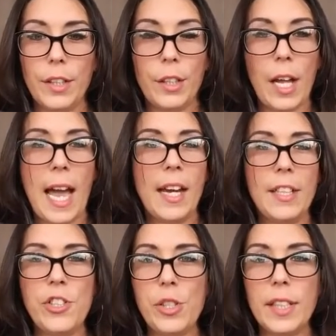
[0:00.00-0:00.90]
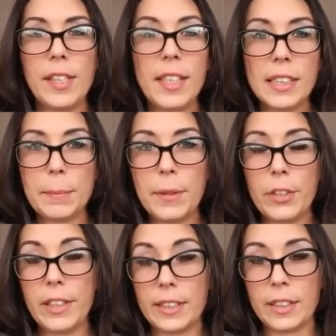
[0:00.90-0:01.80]
You know, how did you get the
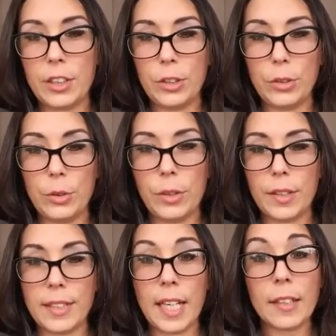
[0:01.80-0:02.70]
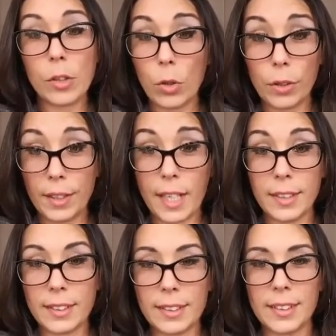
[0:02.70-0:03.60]
experience to do the technical
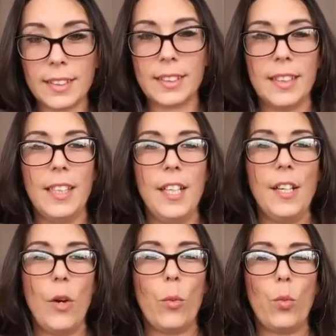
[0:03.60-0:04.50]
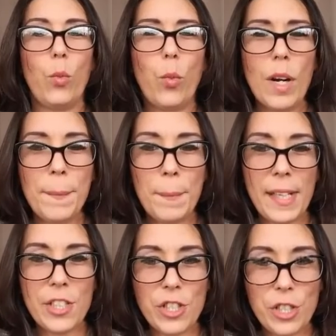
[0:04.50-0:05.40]
analysis? What
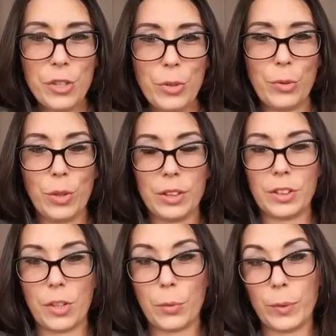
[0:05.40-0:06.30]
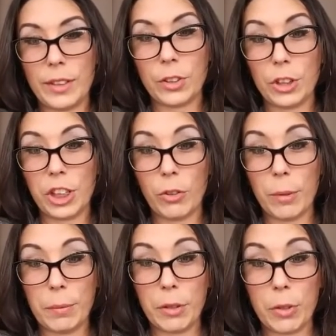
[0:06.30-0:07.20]
made you start researching
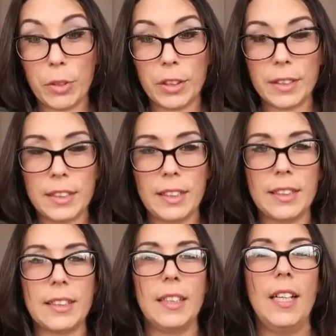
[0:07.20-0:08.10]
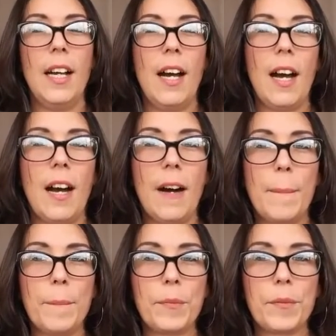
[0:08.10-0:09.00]
cryptocurrencies?
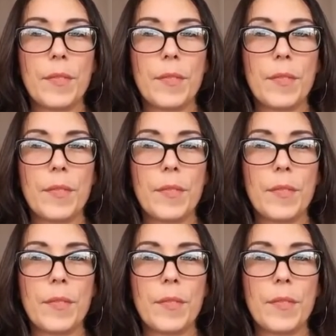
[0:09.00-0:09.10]
Um,